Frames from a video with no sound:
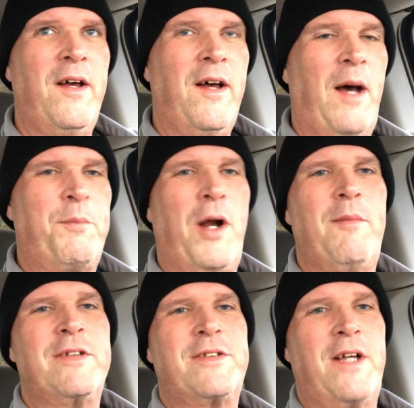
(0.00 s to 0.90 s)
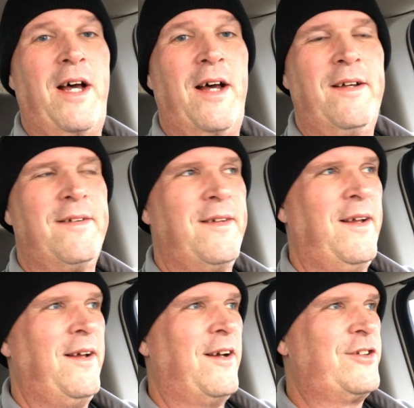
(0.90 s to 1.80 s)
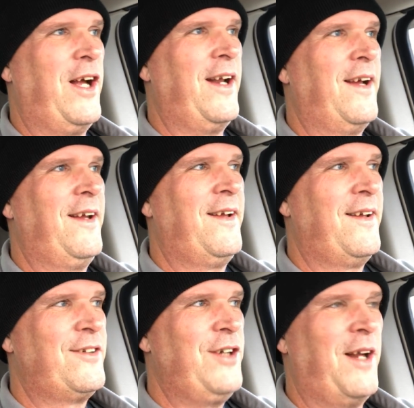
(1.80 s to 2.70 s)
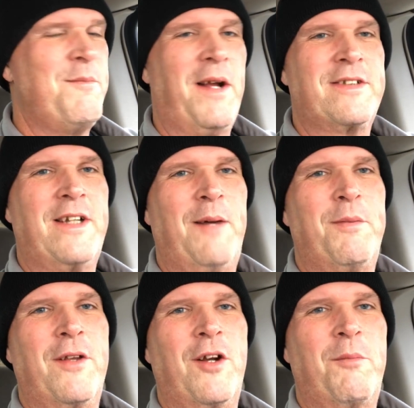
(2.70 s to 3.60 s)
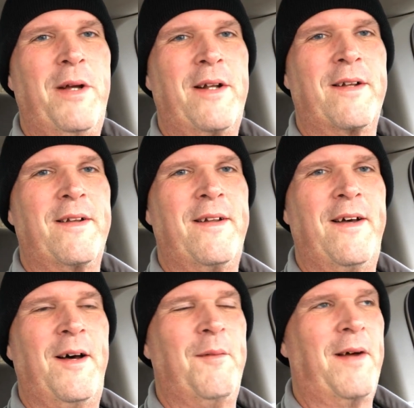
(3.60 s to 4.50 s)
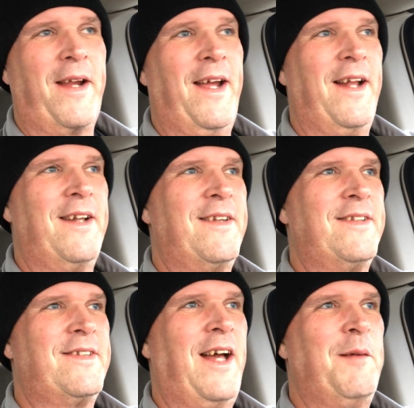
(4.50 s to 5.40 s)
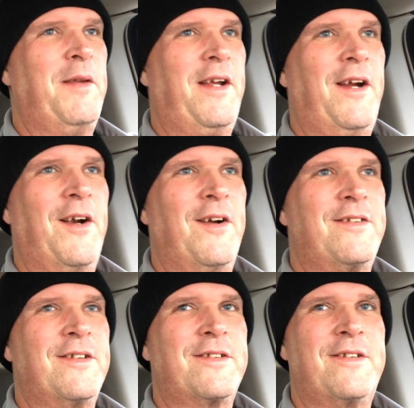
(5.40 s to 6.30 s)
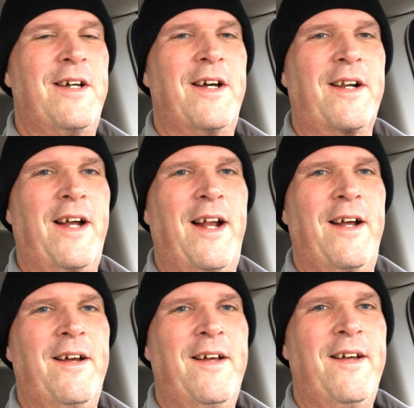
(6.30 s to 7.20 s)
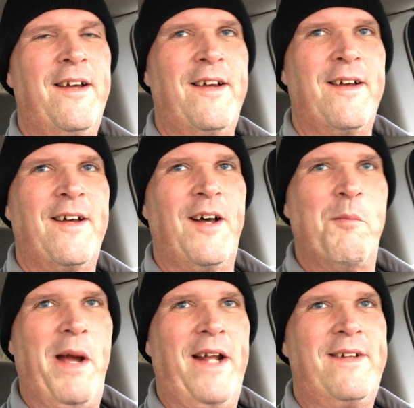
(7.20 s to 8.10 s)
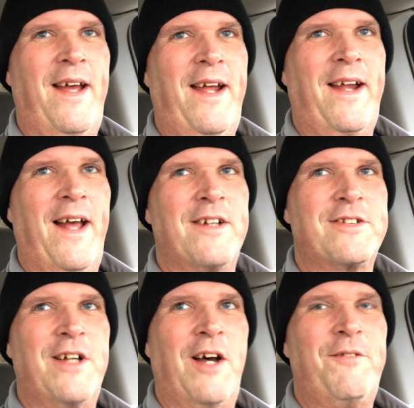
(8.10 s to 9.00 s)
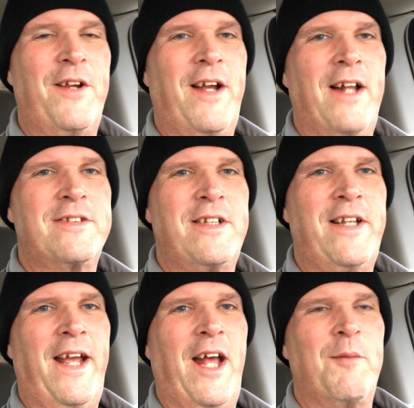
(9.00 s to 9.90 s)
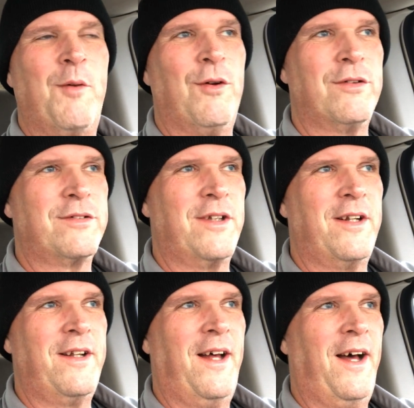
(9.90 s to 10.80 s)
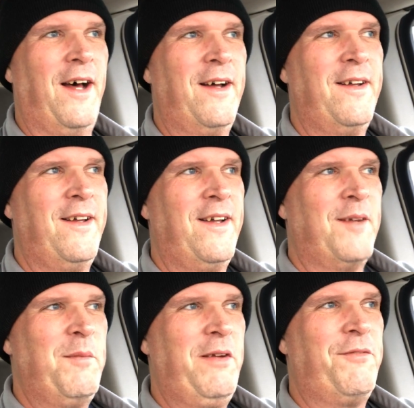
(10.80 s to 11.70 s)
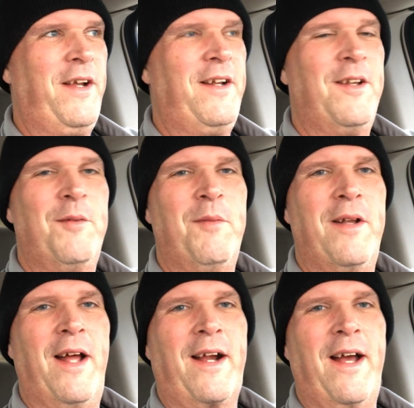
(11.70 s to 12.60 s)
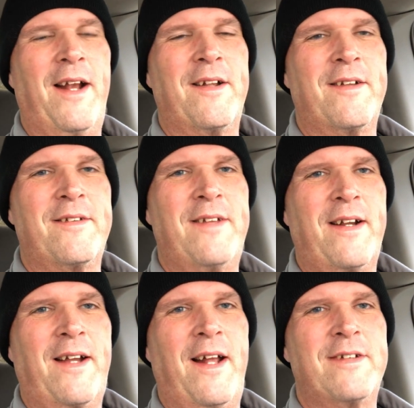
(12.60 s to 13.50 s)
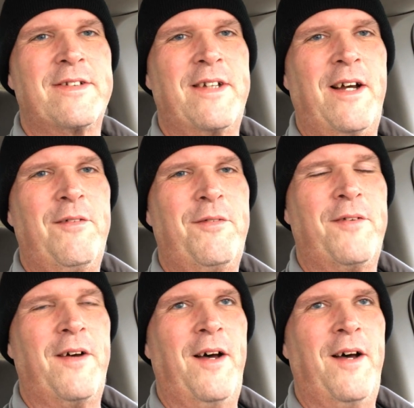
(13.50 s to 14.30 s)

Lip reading: I promise try to mix it up a little bit. Again, at this time of the year, it's just kind of maintain kind of stuff. You can kind of see the animals and me feeding them and that kind of stuff.